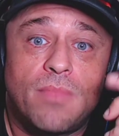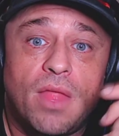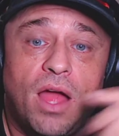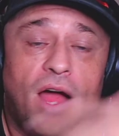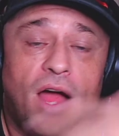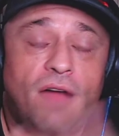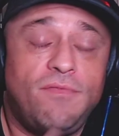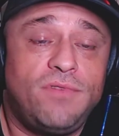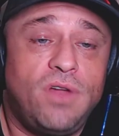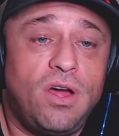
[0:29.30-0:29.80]

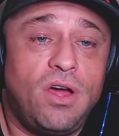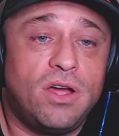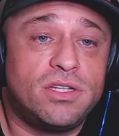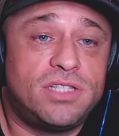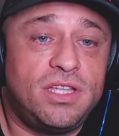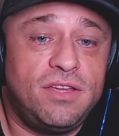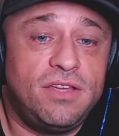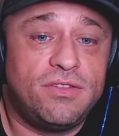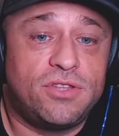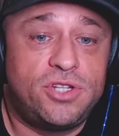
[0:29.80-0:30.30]
I've
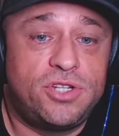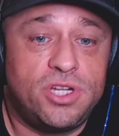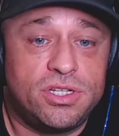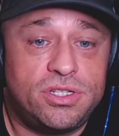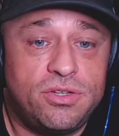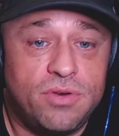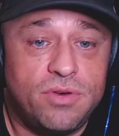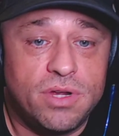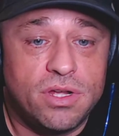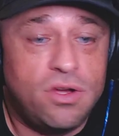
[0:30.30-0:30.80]
lost it just
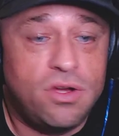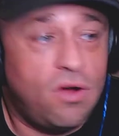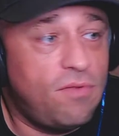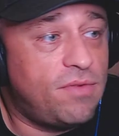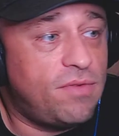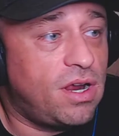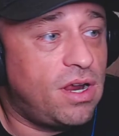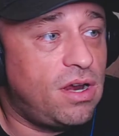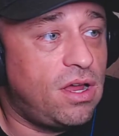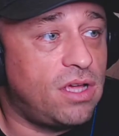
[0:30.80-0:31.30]
during
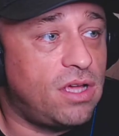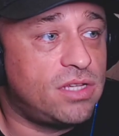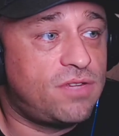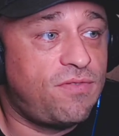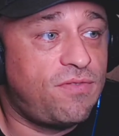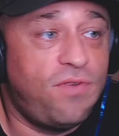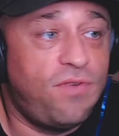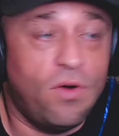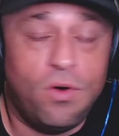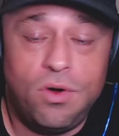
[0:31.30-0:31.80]
COVID. I lost
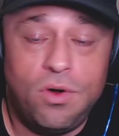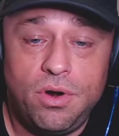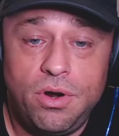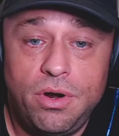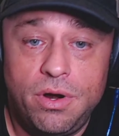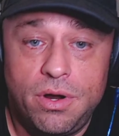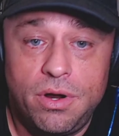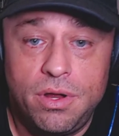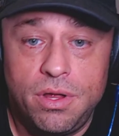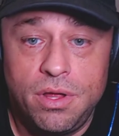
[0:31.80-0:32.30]

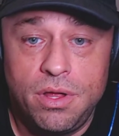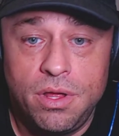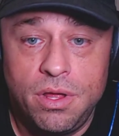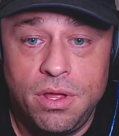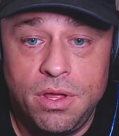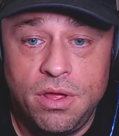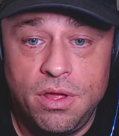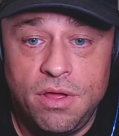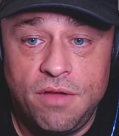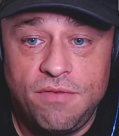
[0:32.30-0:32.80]
four
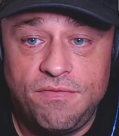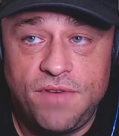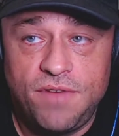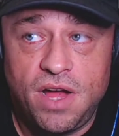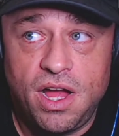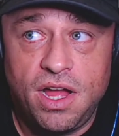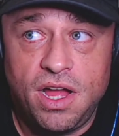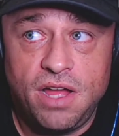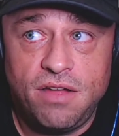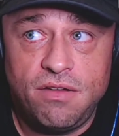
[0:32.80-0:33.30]

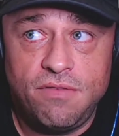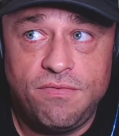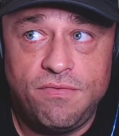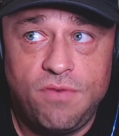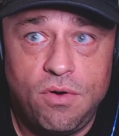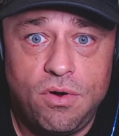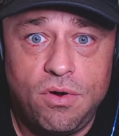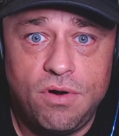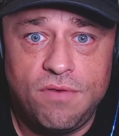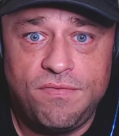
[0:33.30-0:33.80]

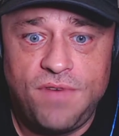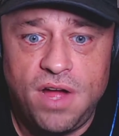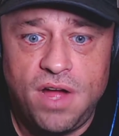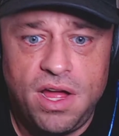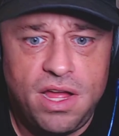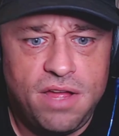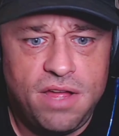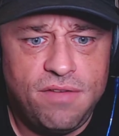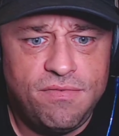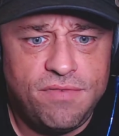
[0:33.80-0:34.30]
or
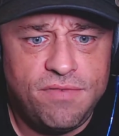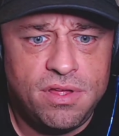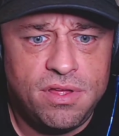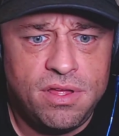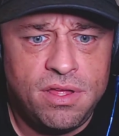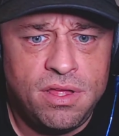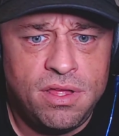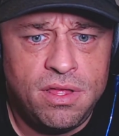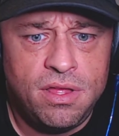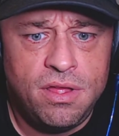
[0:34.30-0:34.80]
five
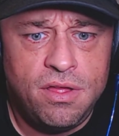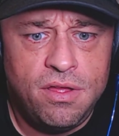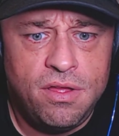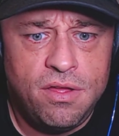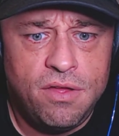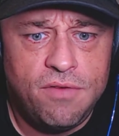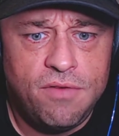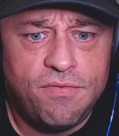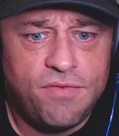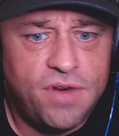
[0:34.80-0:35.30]

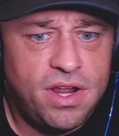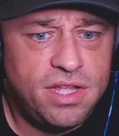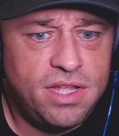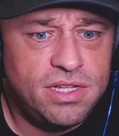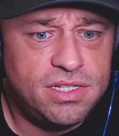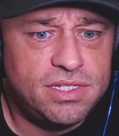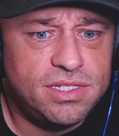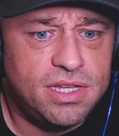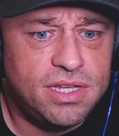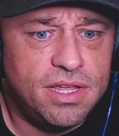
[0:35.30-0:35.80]

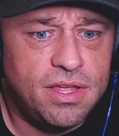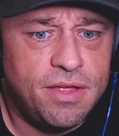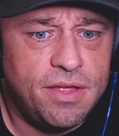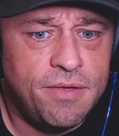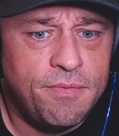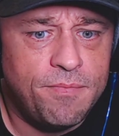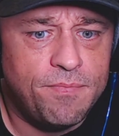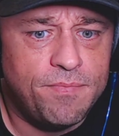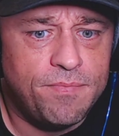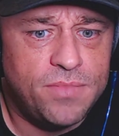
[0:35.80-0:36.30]
friends
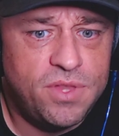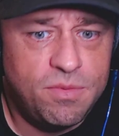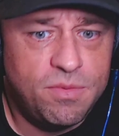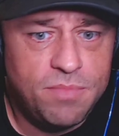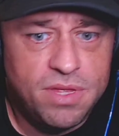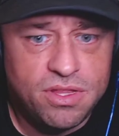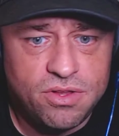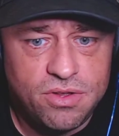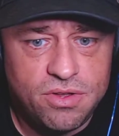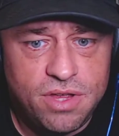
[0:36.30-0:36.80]
to
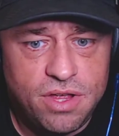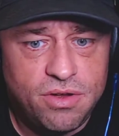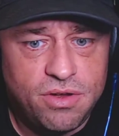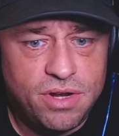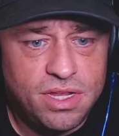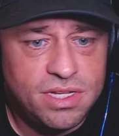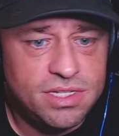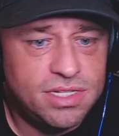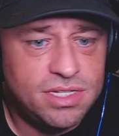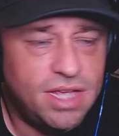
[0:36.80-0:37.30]
mental
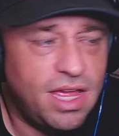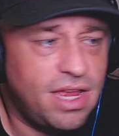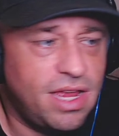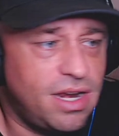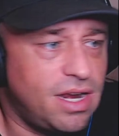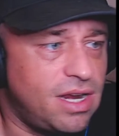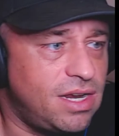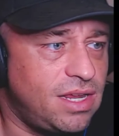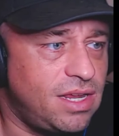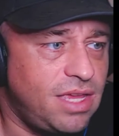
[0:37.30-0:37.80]
illness.
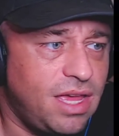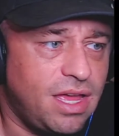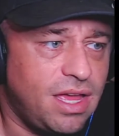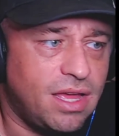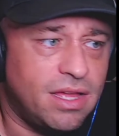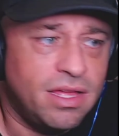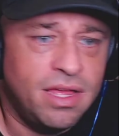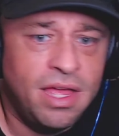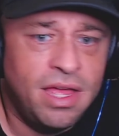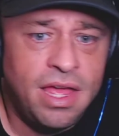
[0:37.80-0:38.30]
And yeah,
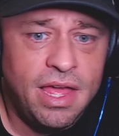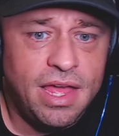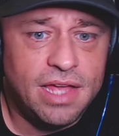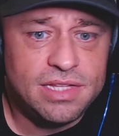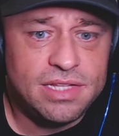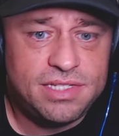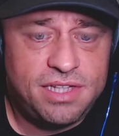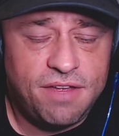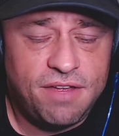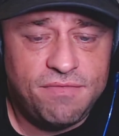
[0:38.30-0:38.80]

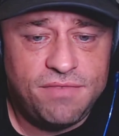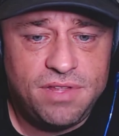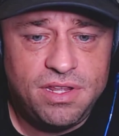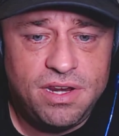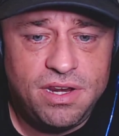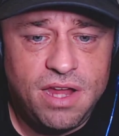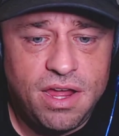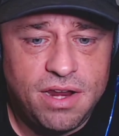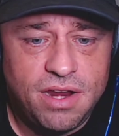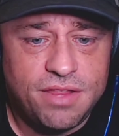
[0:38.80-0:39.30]
it's definitely
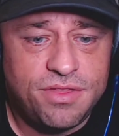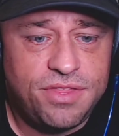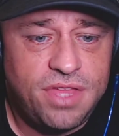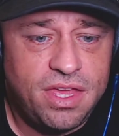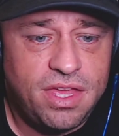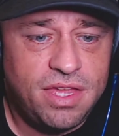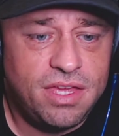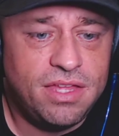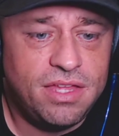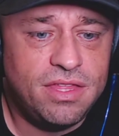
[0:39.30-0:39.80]
not a
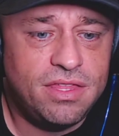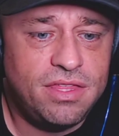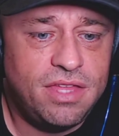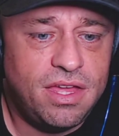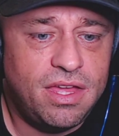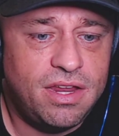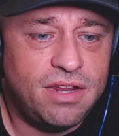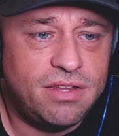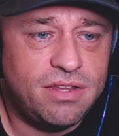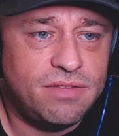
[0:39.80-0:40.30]
thing
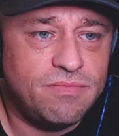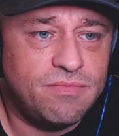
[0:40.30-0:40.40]
that